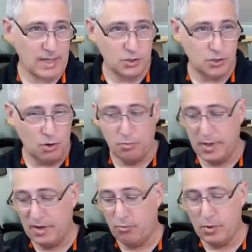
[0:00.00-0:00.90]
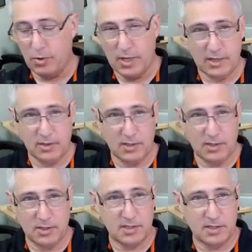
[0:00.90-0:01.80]
So, but if we take the
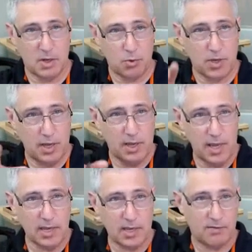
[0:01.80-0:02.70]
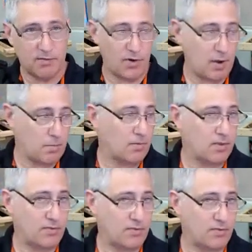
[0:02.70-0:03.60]
system and we hang it from
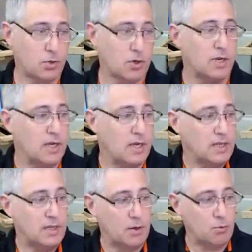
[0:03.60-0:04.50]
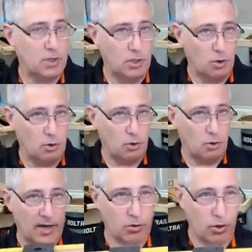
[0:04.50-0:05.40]
the falsework, then we lower it
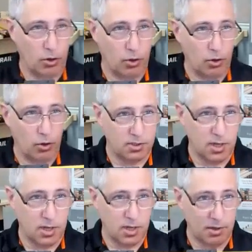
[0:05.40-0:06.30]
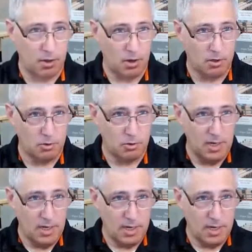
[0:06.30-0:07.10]
down closer to the top of the concrete.